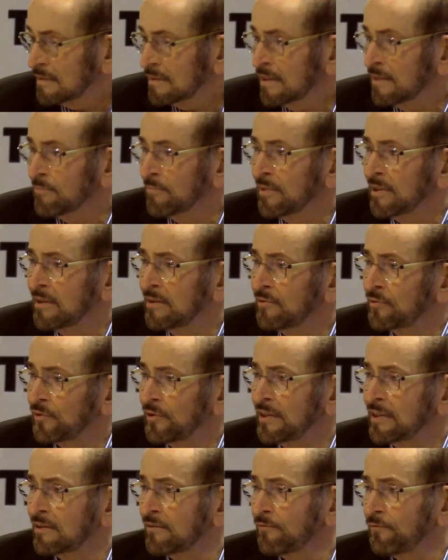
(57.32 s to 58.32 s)
Let me
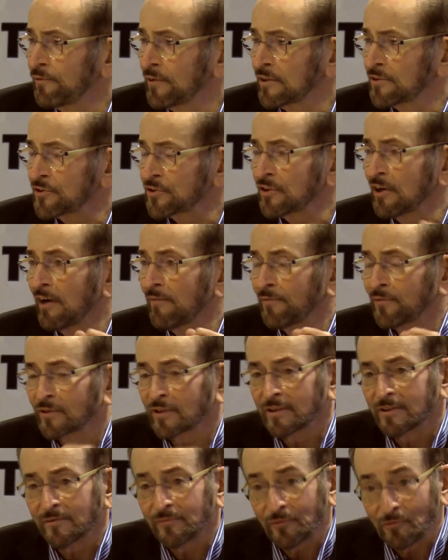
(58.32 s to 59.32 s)
think
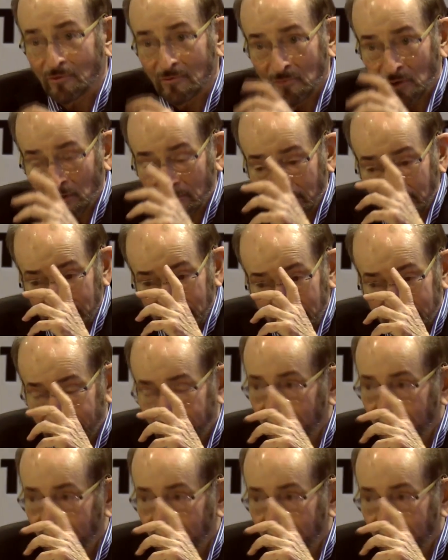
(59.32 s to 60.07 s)
philosophically for a moment.